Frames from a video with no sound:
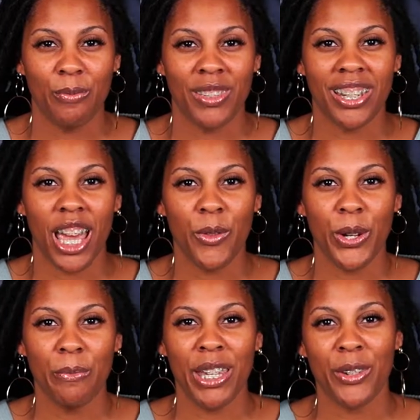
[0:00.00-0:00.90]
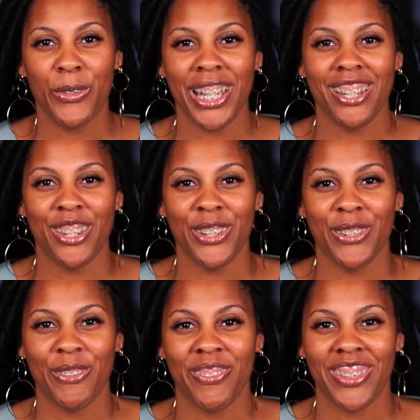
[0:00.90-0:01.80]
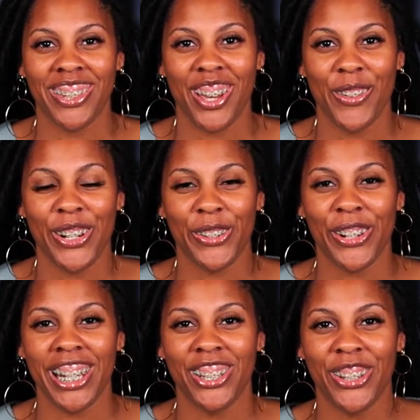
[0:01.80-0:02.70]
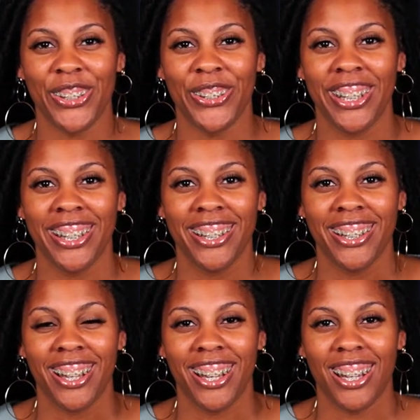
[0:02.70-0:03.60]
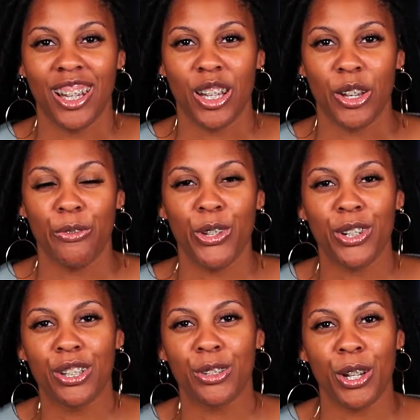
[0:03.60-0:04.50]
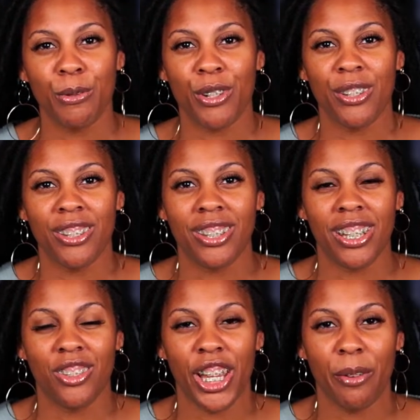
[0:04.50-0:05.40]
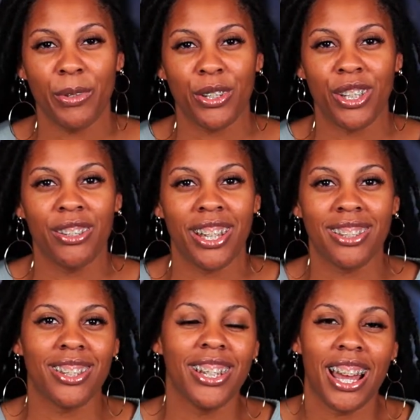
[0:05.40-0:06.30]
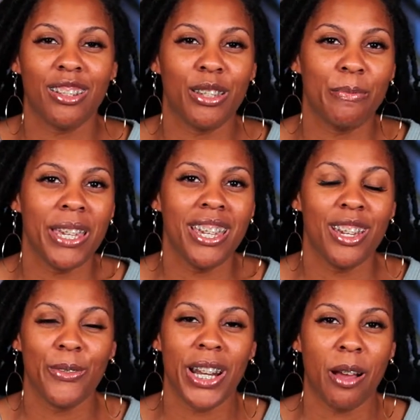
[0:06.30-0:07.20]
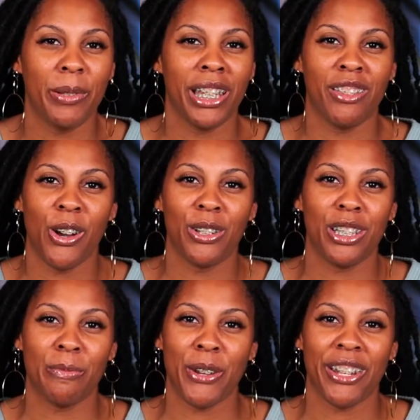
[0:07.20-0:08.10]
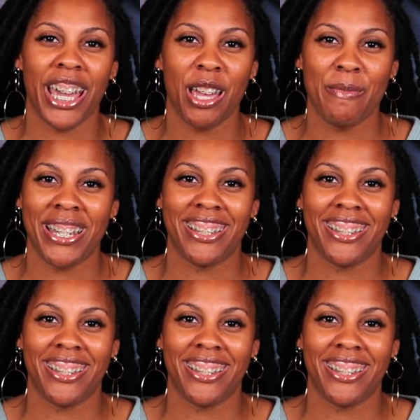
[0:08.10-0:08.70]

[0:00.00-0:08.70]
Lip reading: today we'll be in week two. I want to read you a few of the scriptures in chapter two that stood out to me and what I believe the Holy Spirit gave me